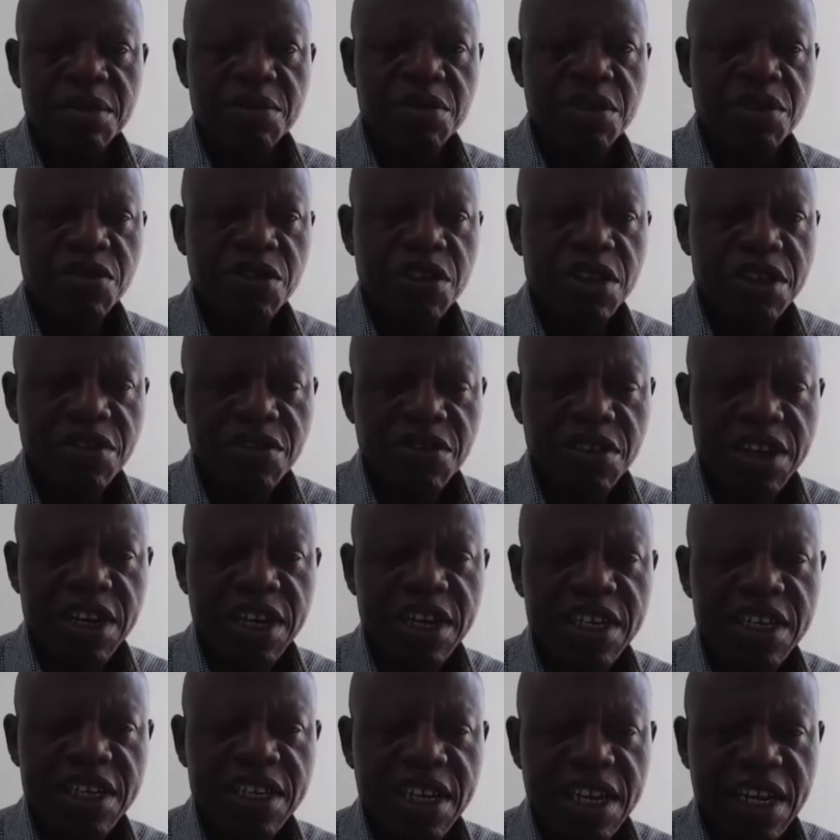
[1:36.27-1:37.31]
Before the
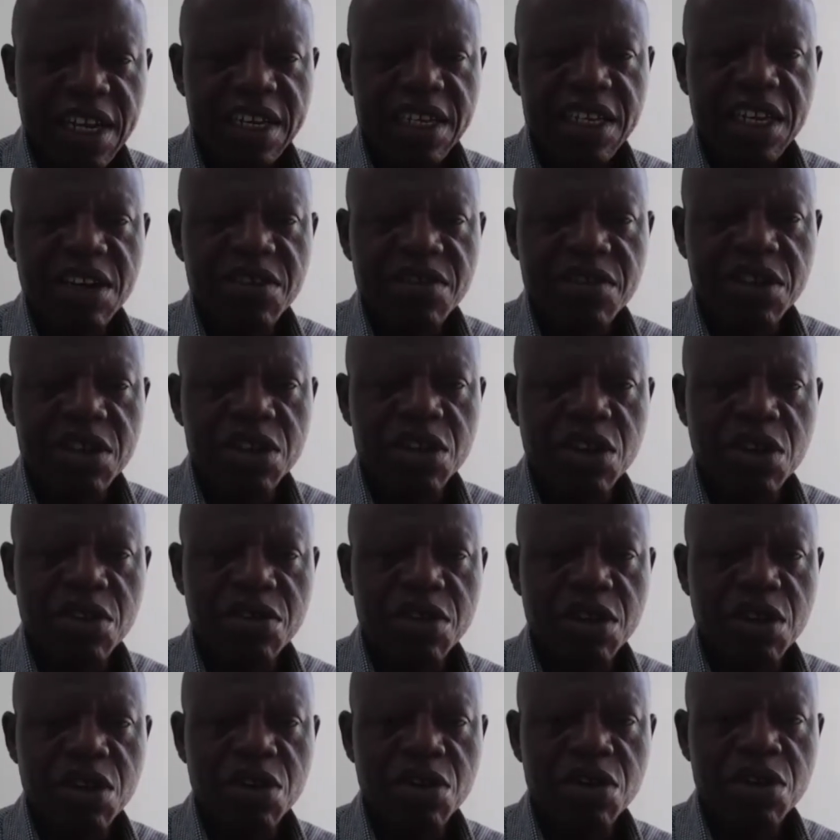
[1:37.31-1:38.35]
final crystallization
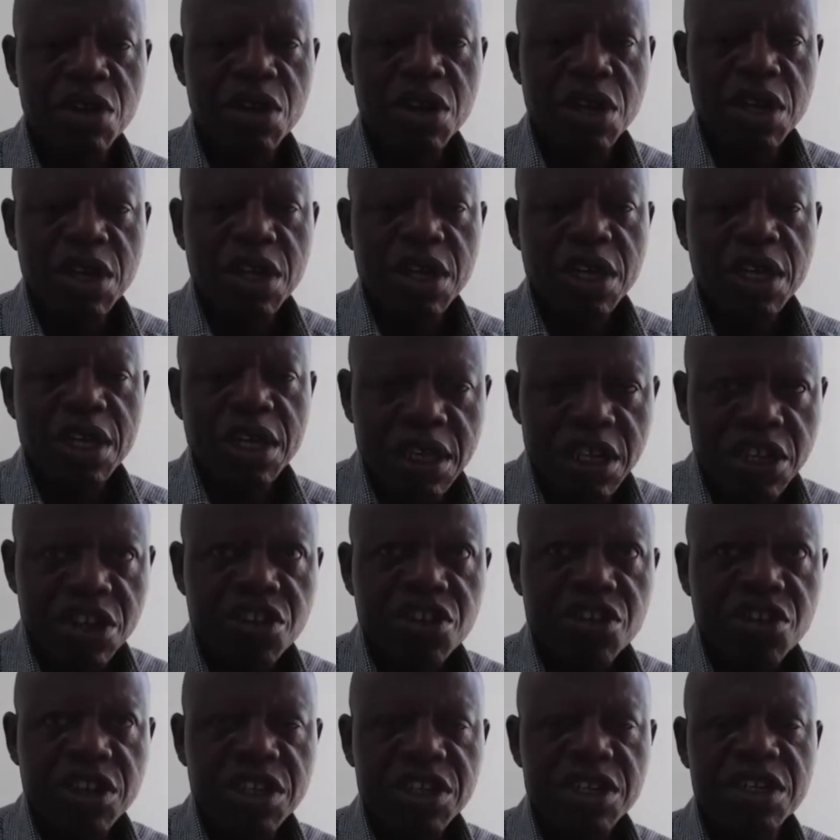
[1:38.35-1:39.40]
of the loan, the
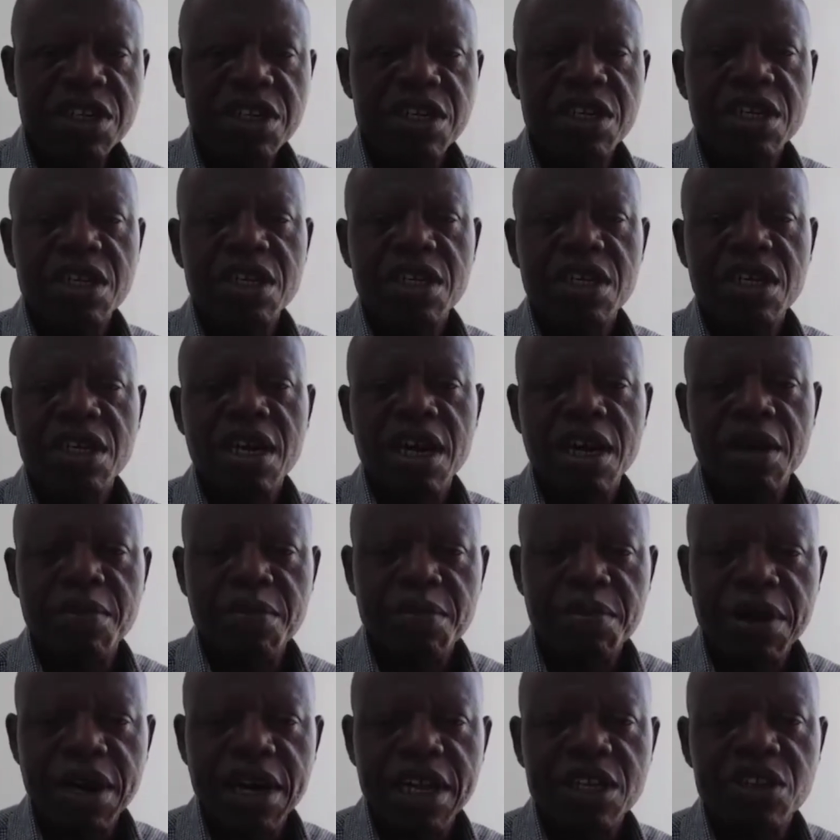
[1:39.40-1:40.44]
interest
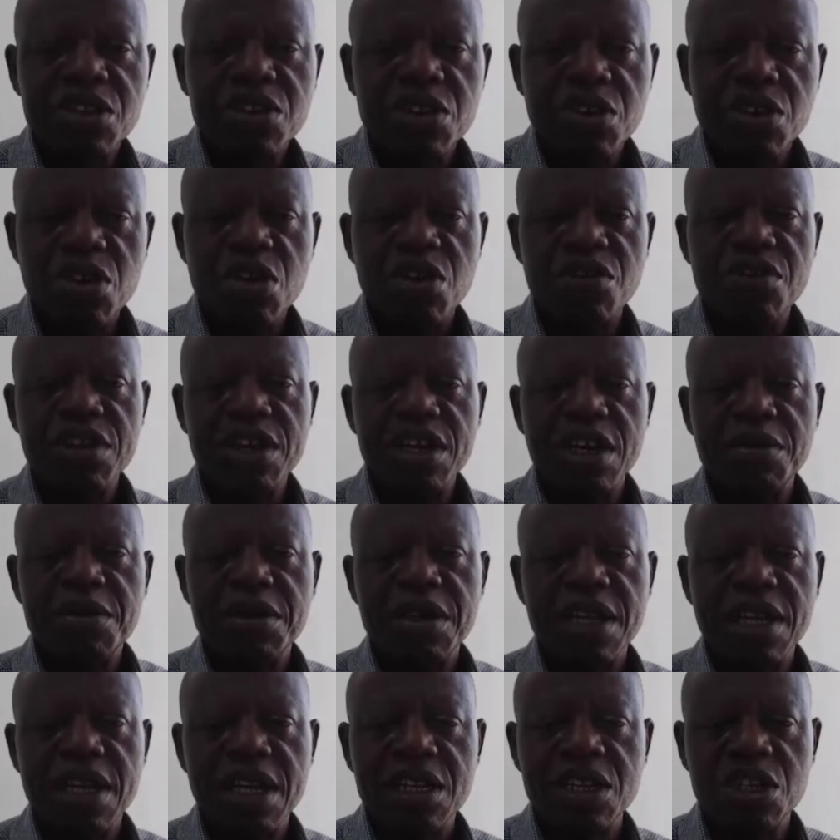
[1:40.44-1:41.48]
and part of the
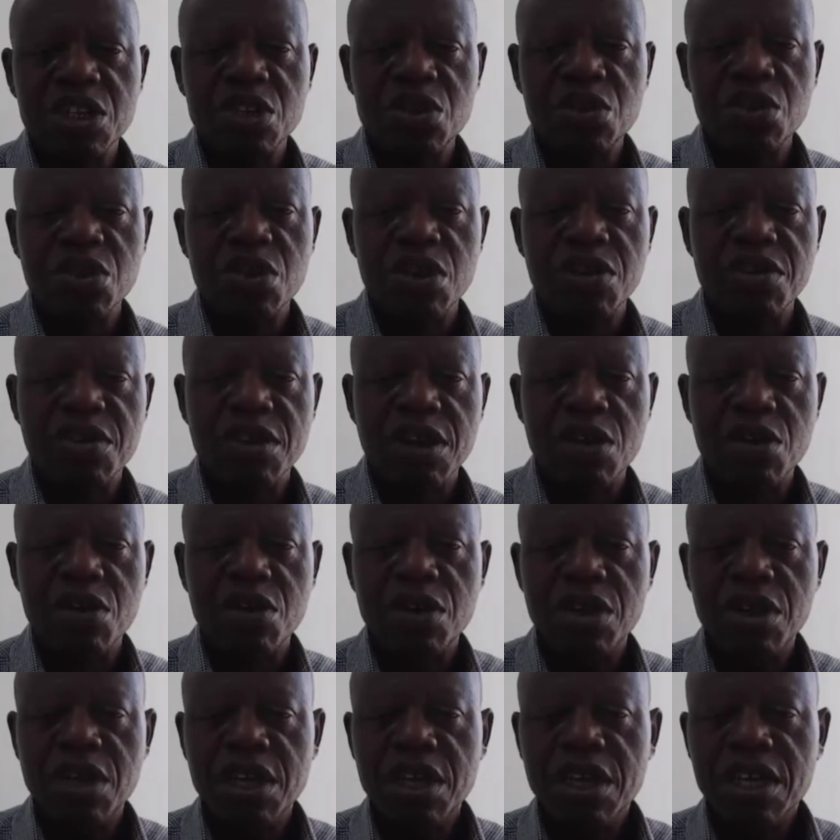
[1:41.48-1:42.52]
capital that is due on the
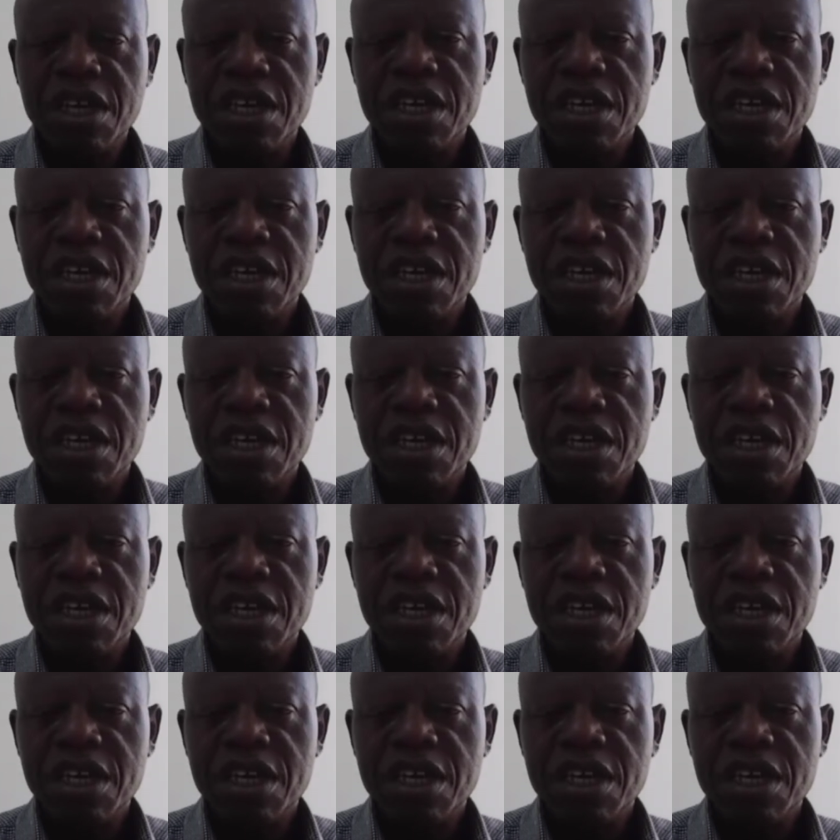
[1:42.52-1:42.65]
loan